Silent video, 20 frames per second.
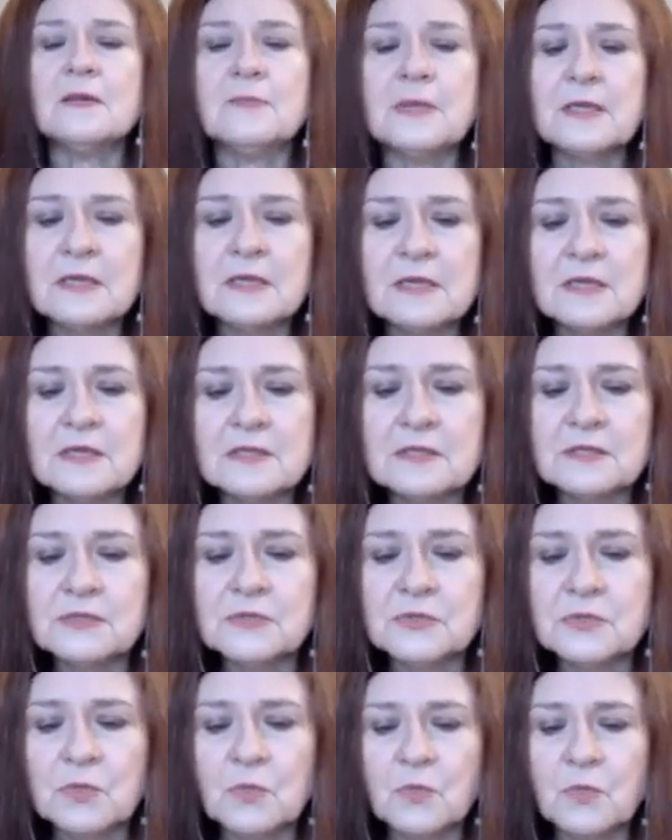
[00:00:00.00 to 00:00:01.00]

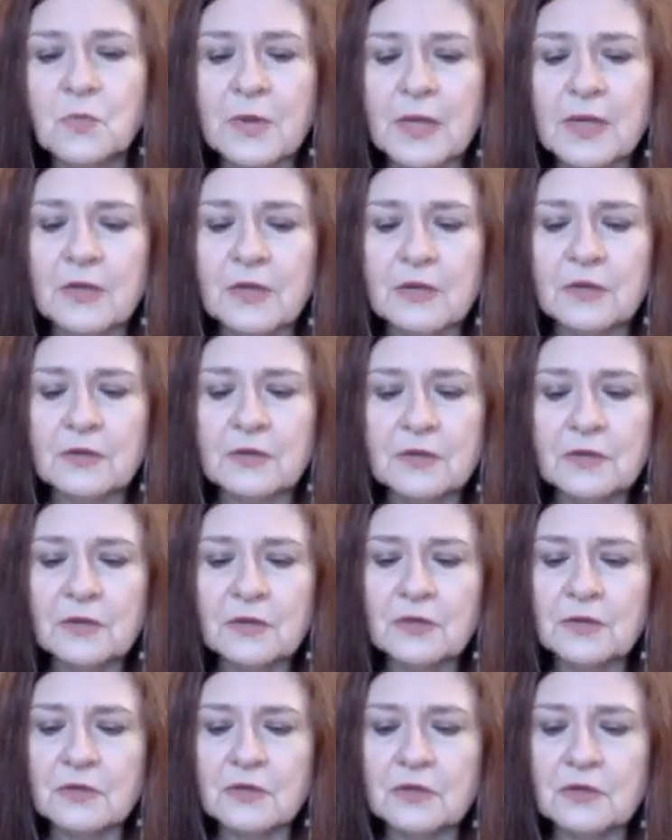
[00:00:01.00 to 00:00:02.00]
because when
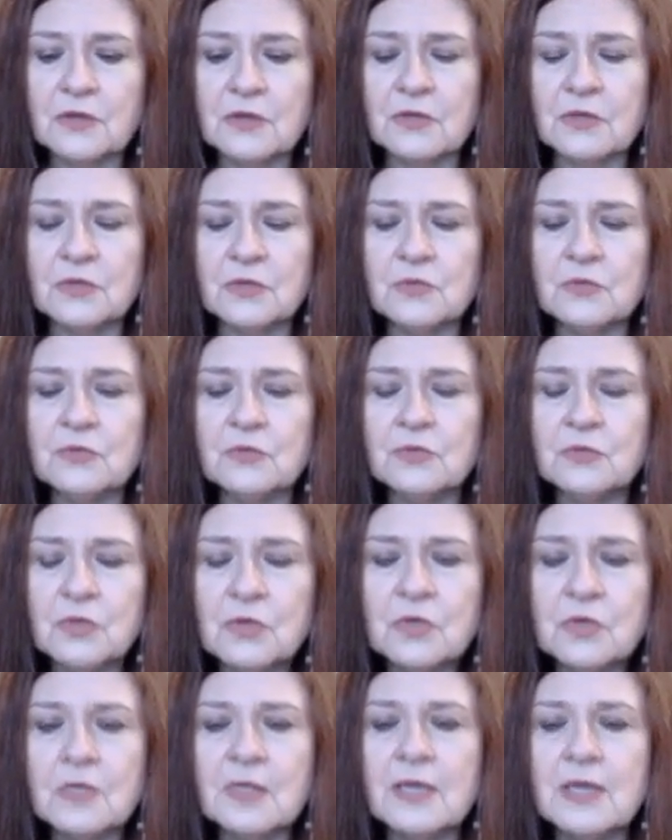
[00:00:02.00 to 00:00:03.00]
you
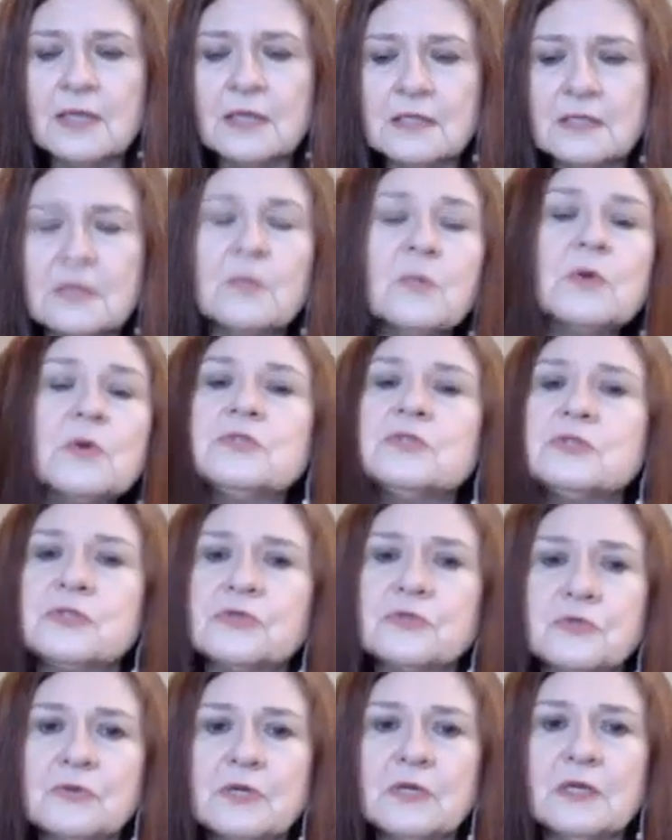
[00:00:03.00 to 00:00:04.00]
look at someone's
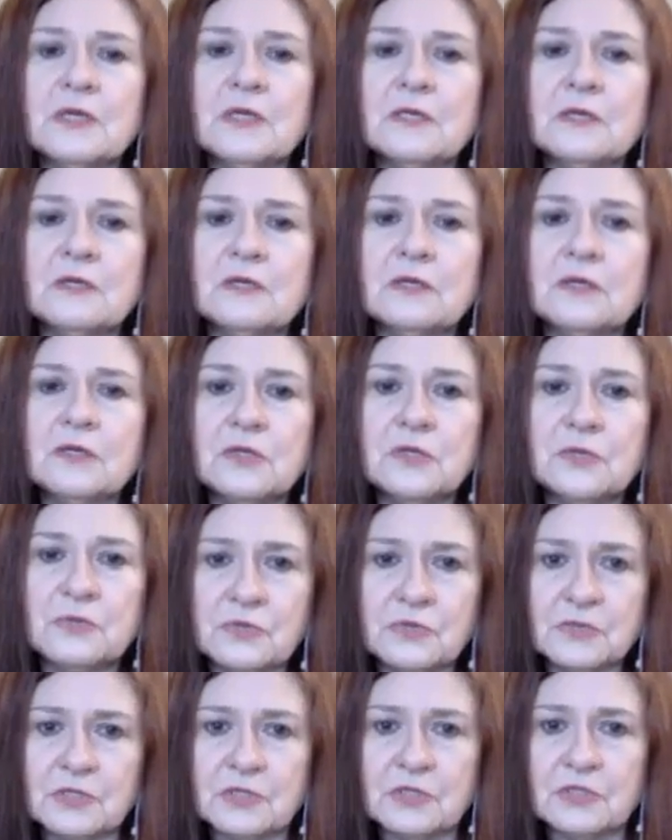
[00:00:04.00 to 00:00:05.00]
screen
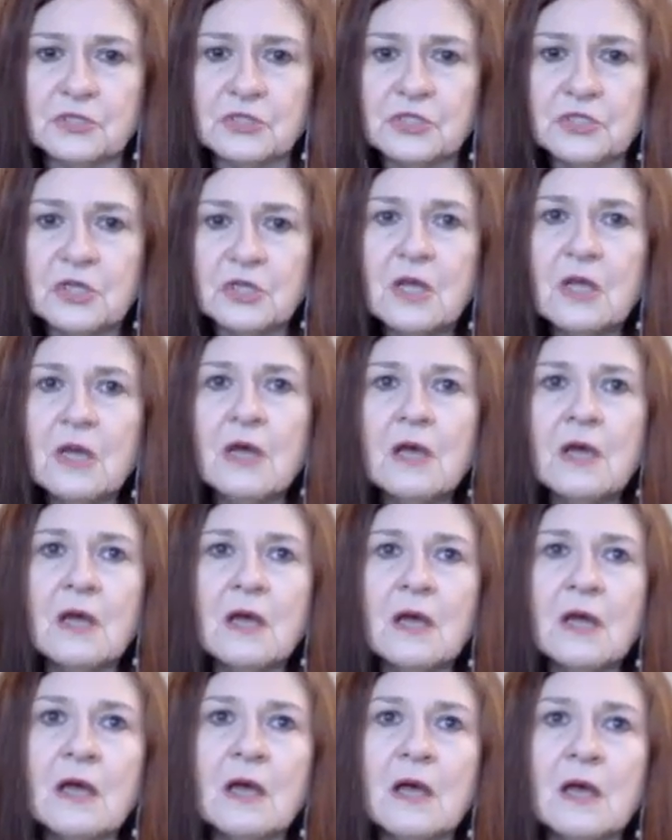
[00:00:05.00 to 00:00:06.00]
usage,
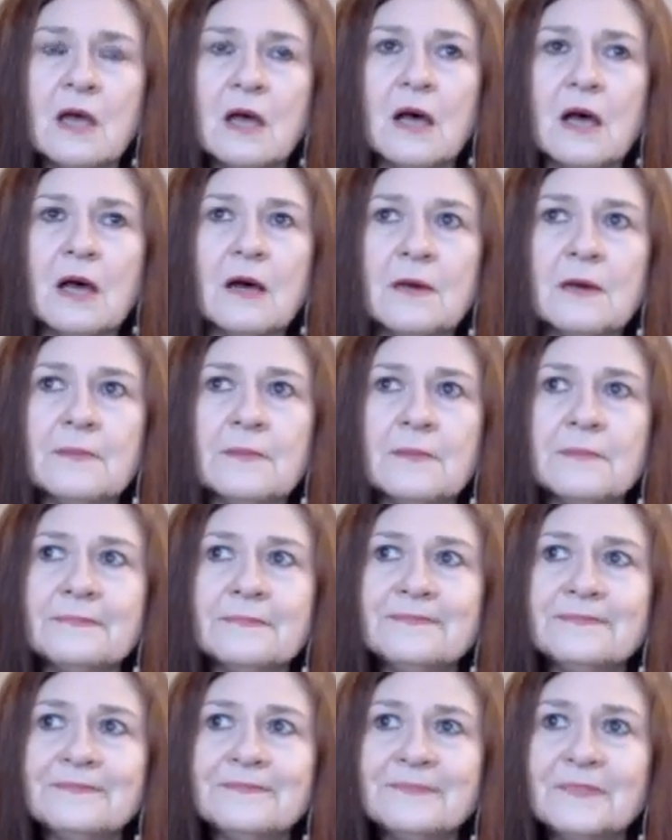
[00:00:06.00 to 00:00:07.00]
um,
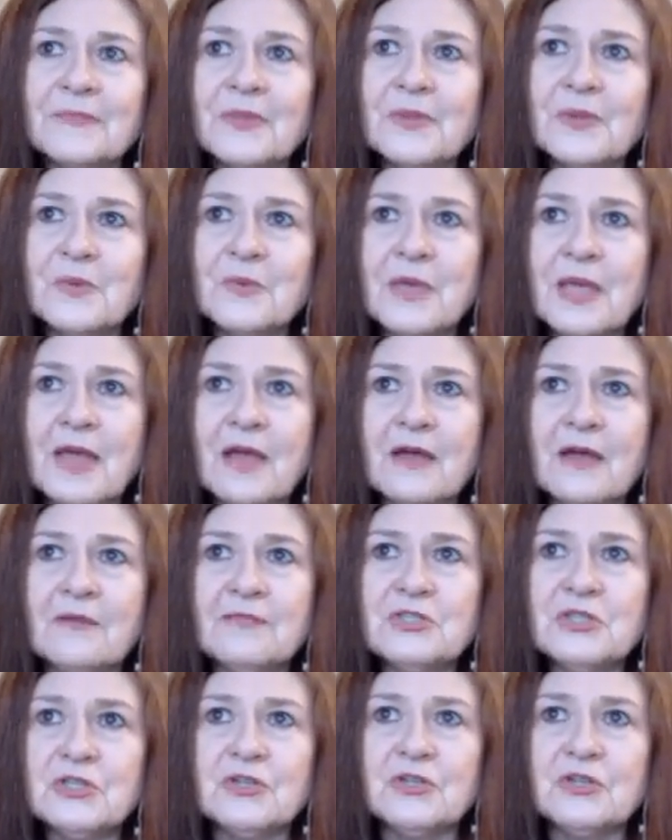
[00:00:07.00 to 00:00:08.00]
we have
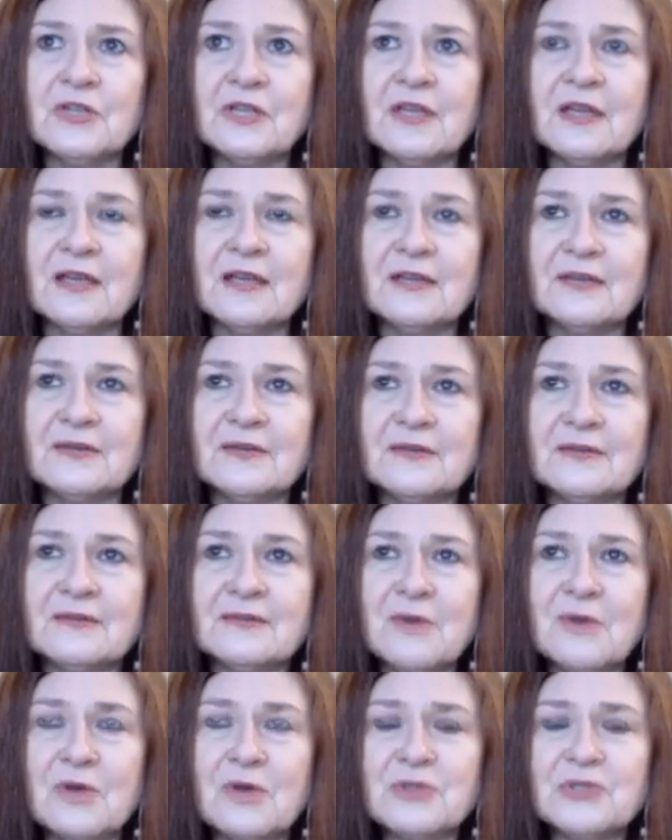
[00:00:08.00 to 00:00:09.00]
to look at
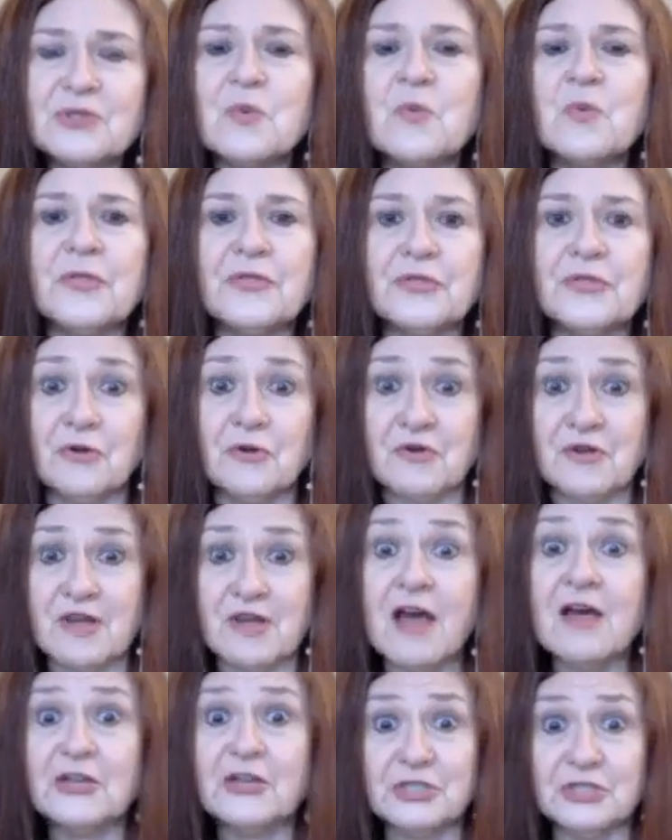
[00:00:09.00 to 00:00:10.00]
also what they're
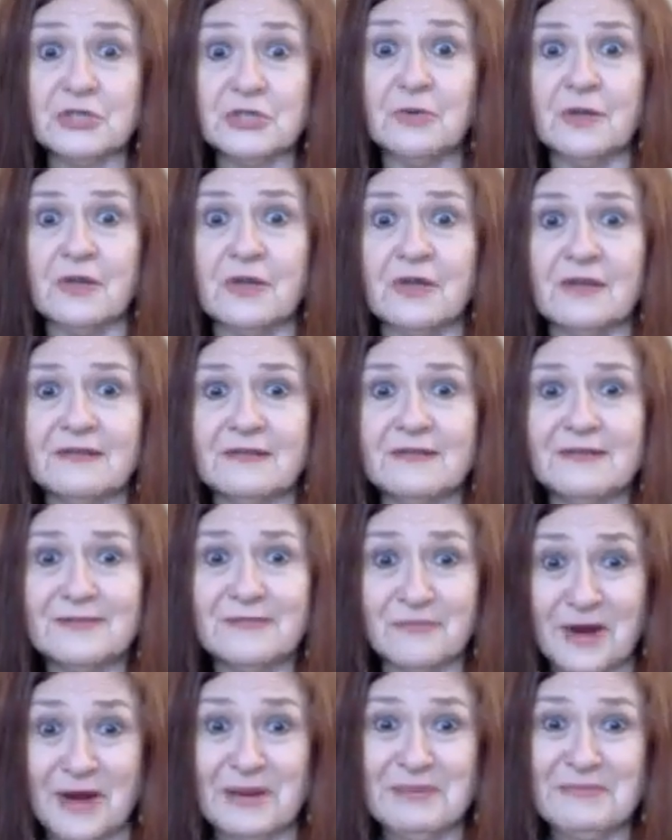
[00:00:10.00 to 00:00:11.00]
not doing,
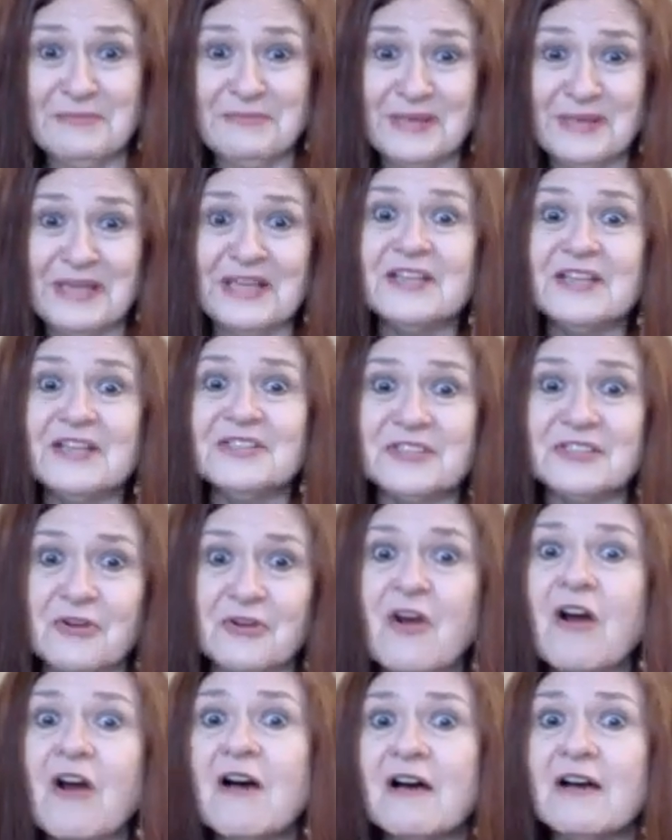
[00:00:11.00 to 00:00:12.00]
right? Because
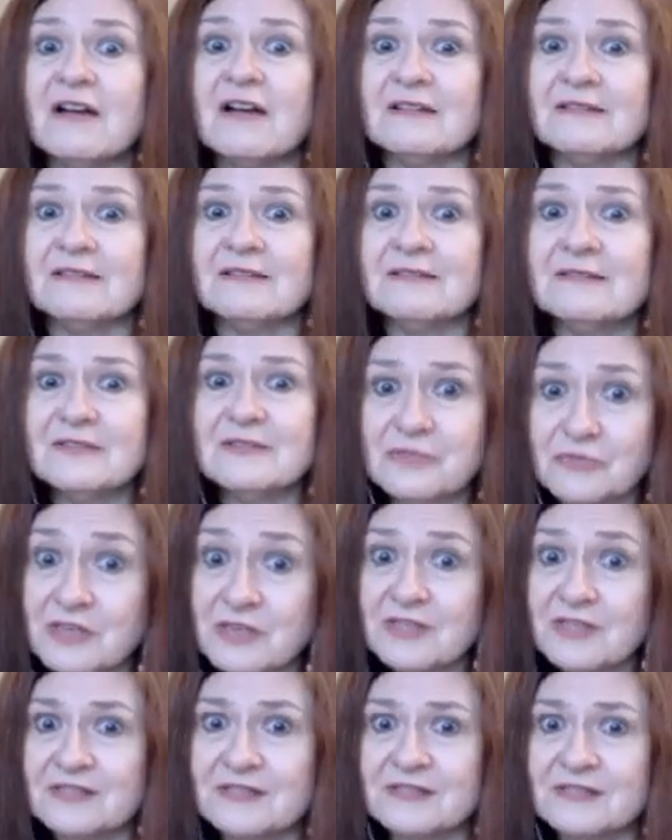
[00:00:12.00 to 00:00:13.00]
they're on
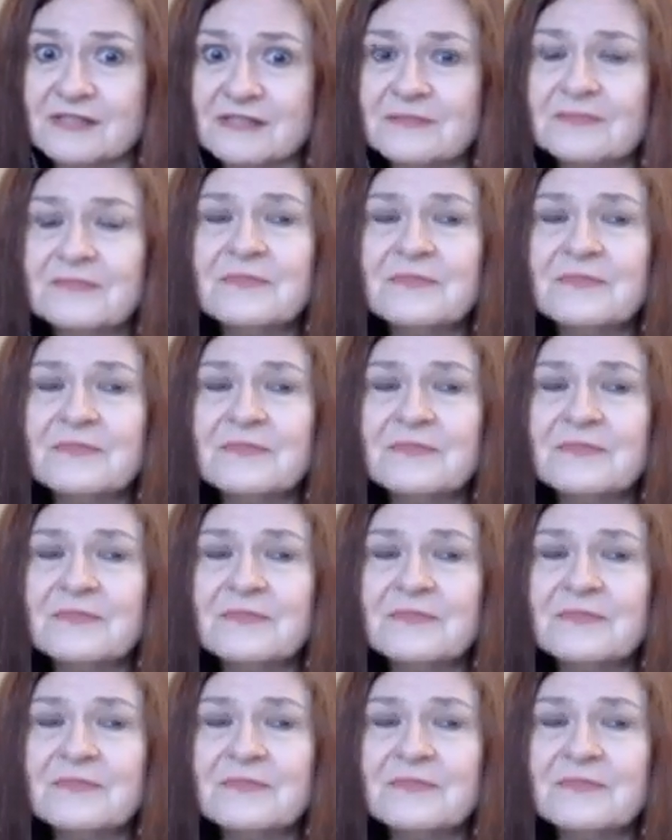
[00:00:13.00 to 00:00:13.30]
screens.